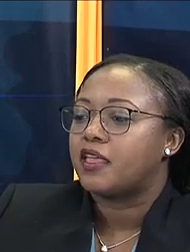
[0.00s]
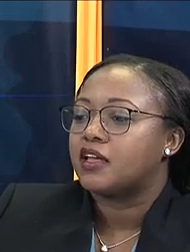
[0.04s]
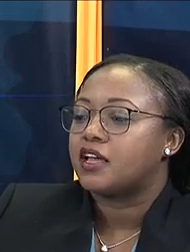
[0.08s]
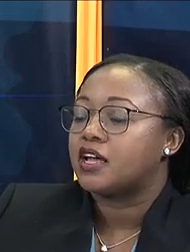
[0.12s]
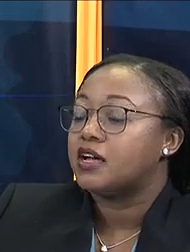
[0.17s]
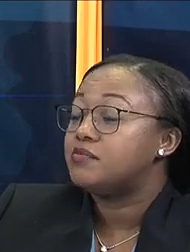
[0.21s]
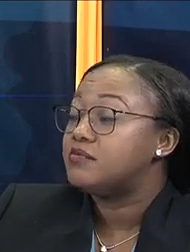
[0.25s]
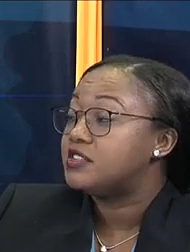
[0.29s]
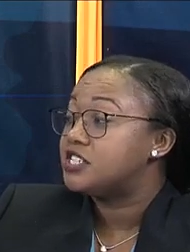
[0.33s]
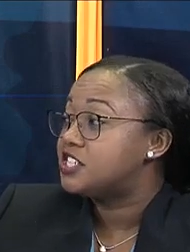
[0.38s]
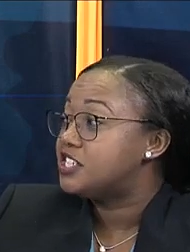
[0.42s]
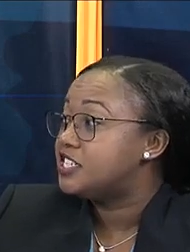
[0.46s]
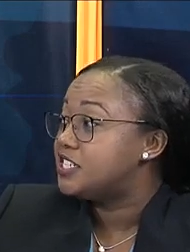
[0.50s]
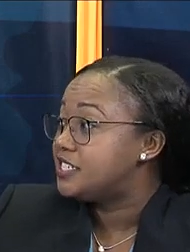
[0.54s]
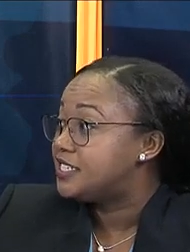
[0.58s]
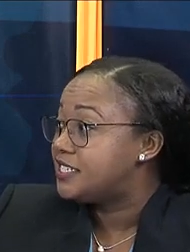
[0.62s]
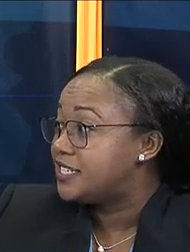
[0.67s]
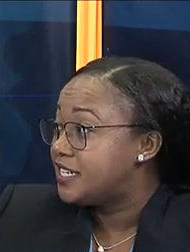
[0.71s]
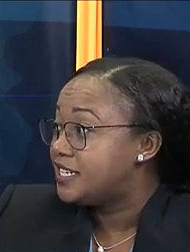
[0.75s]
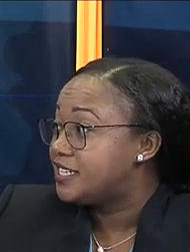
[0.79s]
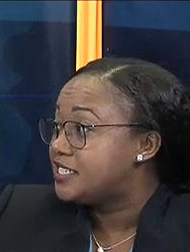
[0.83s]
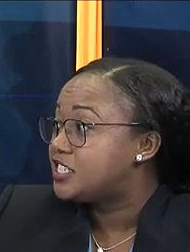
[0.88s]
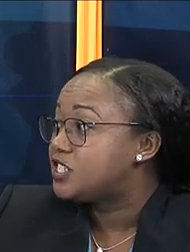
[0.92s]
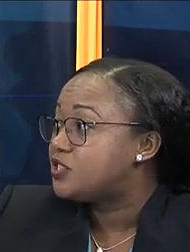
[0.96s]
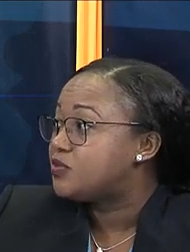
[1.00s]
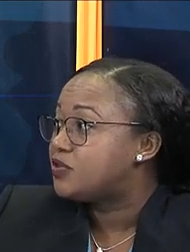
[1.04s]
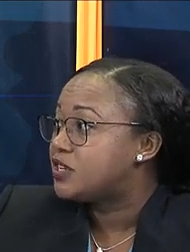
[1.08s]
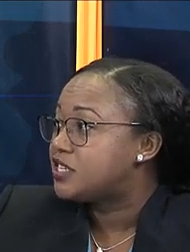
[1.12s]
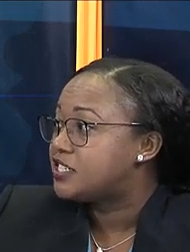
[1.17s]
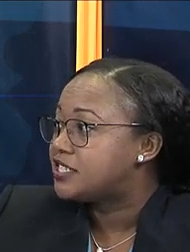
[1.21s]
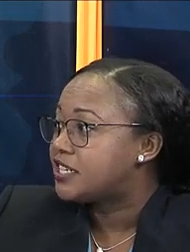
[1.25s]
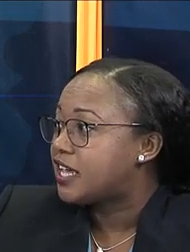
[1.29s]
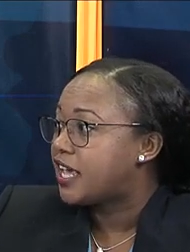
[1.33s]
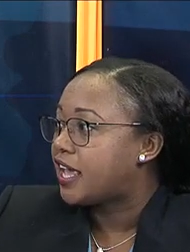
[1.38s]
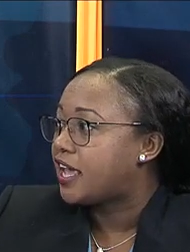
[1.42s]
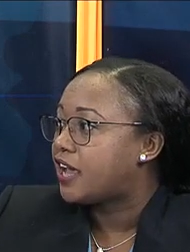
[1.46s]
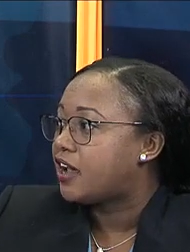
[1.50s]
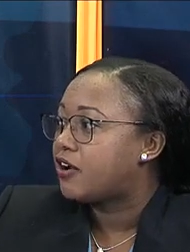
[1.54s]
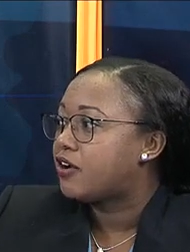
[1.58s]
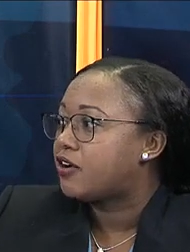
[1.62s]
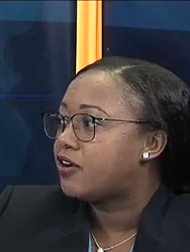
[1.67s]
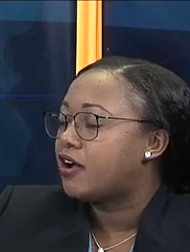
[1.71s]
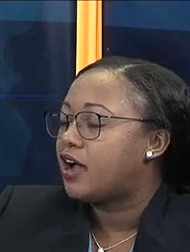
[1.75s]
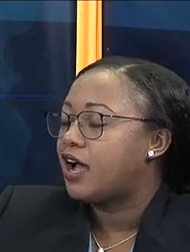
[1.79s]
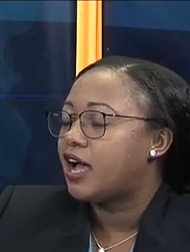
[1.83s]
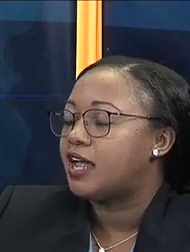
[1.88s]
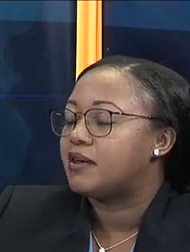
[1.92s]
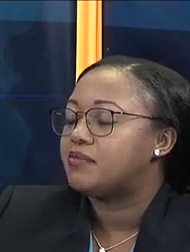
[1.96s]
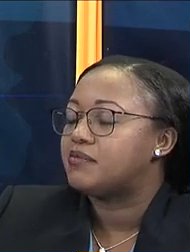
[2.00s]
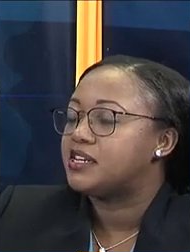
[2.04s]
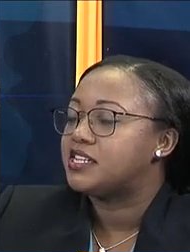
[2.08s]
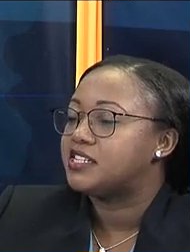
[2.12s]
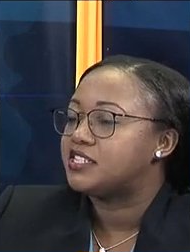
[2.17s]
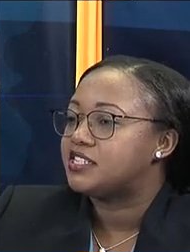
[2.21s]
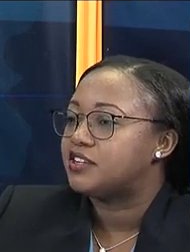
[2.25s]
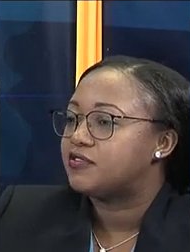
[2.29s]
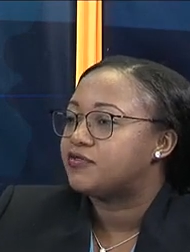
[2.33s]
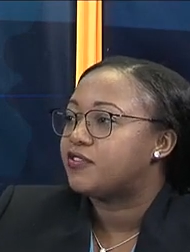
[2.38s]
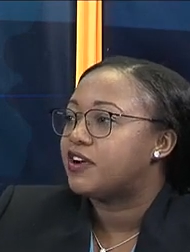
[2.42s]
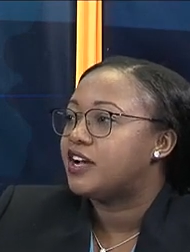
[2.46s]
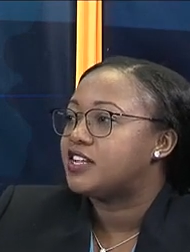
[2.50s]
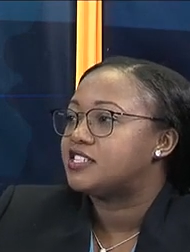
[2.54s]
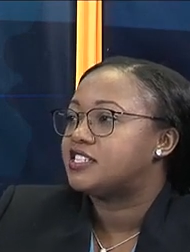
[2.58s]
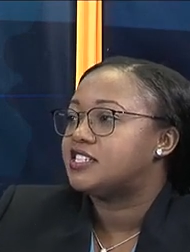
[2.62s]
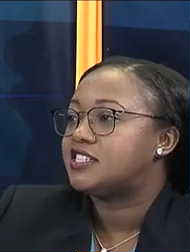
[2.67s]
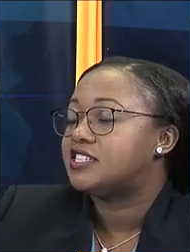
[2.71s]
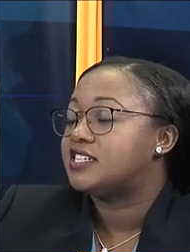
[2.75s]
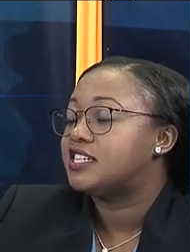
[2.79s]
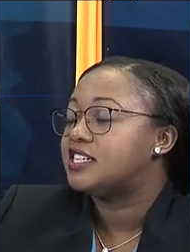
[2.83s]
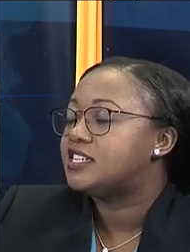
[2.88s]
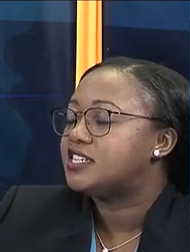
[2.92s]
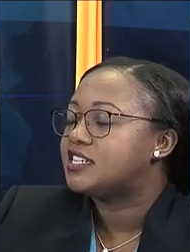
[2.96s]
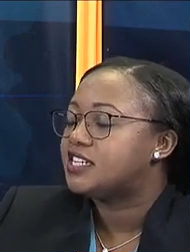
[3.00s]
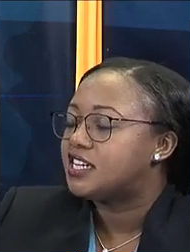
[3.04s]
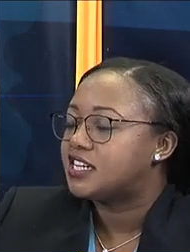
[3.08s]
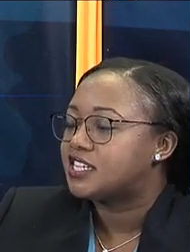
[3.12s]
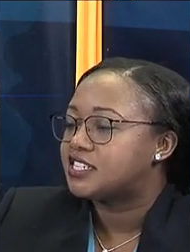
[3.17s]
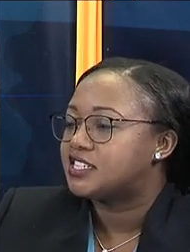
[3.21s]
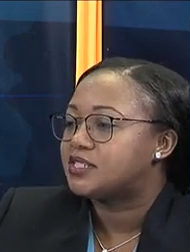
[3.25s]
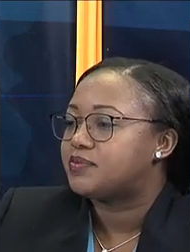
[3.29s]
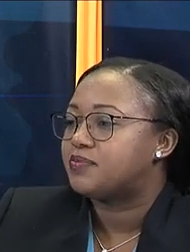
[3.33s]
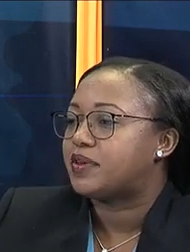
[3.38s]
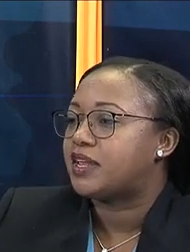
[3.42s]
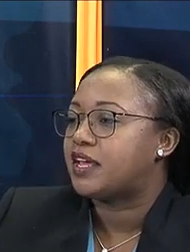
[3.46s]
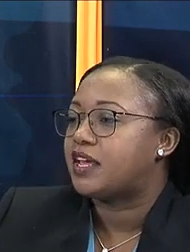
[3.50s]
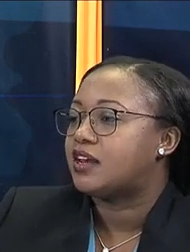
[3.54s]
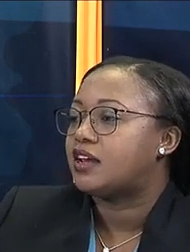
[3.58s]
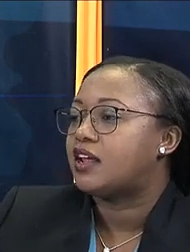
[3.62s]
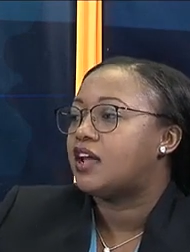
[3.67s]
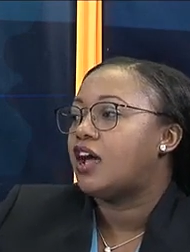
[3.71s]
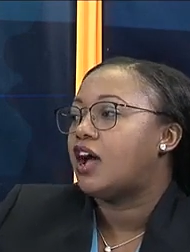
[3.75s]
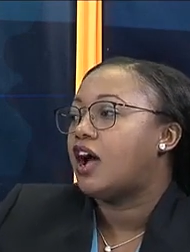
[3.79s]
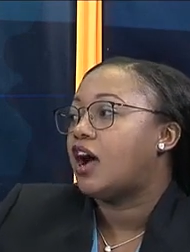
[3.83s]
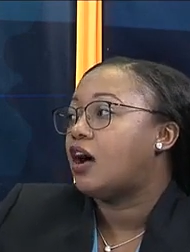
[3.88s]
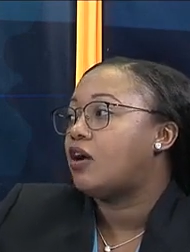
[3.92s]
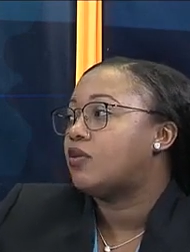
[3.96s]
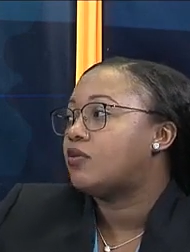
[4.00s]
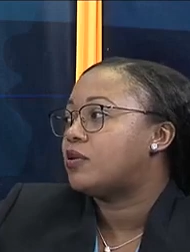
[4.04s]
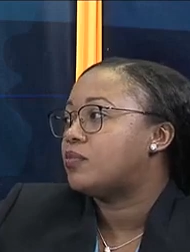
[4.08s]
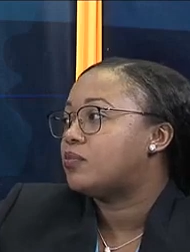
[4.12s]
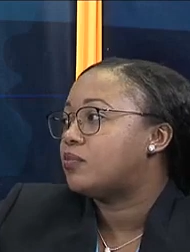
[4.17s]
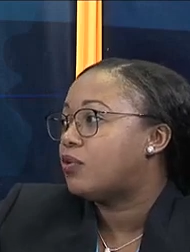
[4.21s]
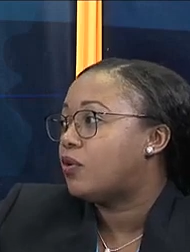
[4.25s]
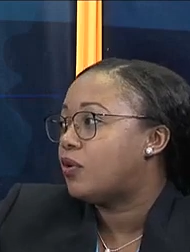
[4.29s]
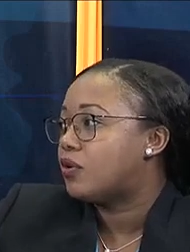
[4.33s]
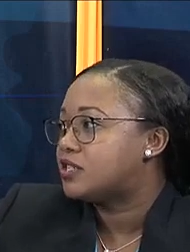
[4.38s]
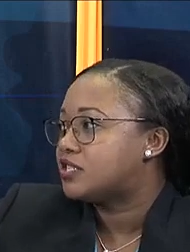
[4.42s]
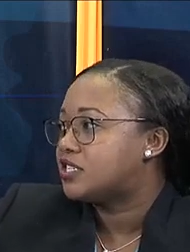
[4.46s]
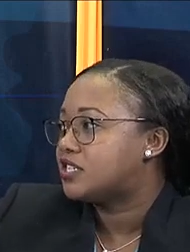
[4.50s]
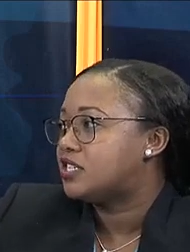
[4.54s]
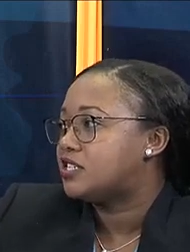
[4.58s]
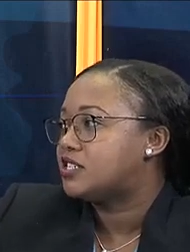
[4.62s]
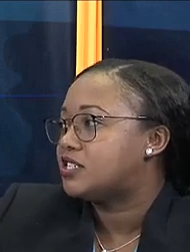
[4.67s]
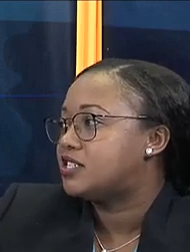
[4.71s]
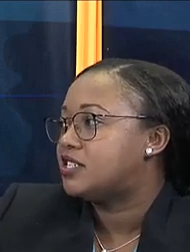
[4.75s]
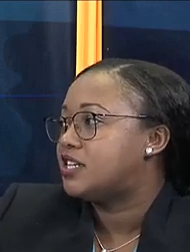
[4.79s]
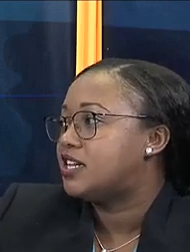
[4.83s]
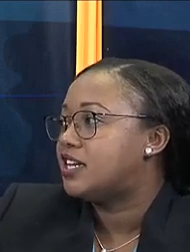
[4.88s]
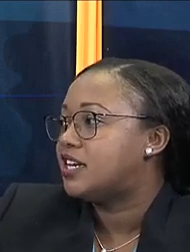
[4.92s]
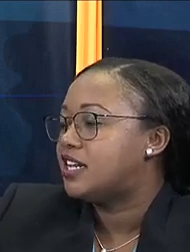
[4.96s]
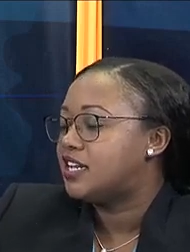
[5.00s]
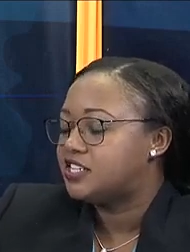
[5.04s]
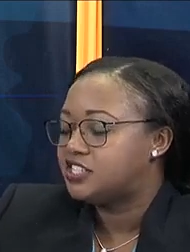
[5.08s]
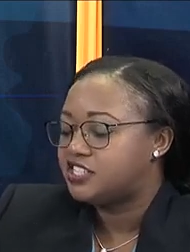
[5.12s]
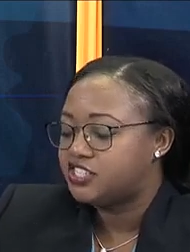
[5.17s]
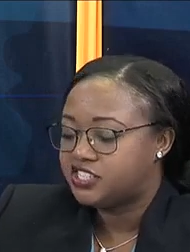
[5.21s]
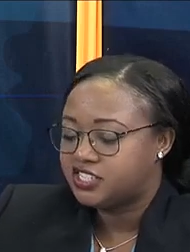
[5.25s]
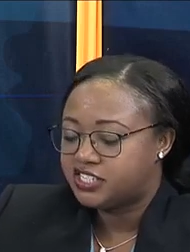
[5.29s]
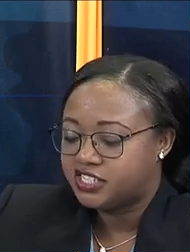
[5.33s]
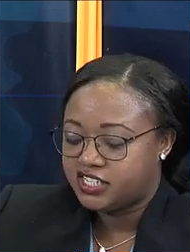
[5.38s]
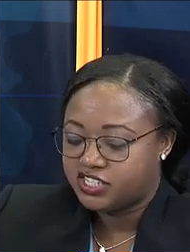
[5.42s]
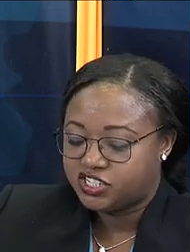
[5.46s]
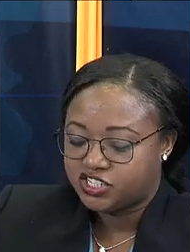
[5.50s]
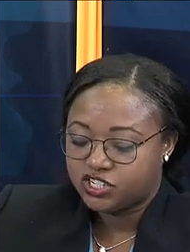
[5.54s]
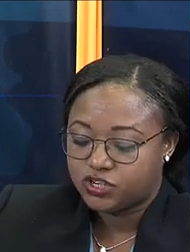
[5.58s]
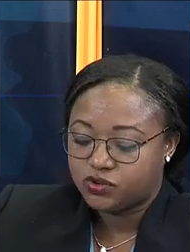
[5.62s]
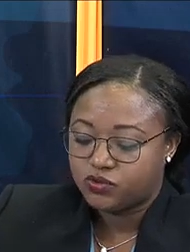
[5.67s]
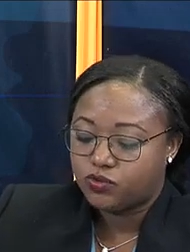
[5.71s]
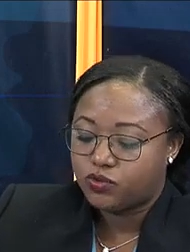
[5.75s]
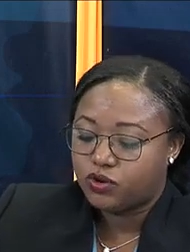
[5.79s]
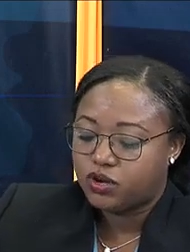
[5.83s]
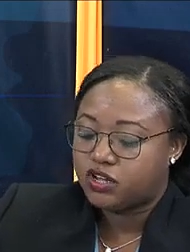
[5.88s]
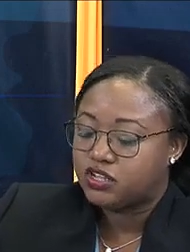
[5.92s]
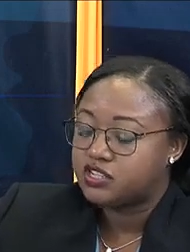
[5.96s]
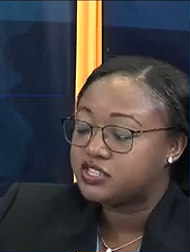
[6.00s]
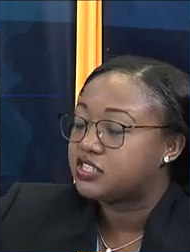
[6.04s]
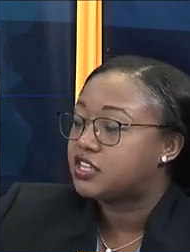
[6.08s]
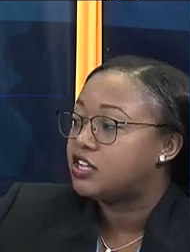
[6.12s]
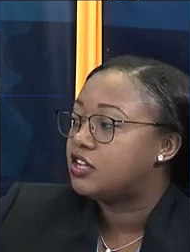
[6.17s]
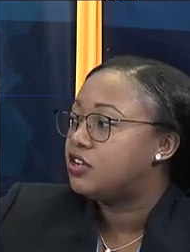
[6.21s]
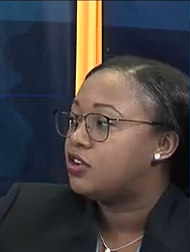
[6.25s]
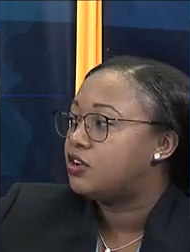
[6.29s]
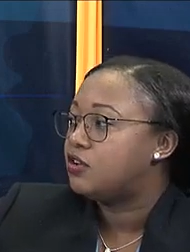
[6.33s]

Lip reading: Commissioner Daisy was here and Minister Francis, they did explain how important the legislation was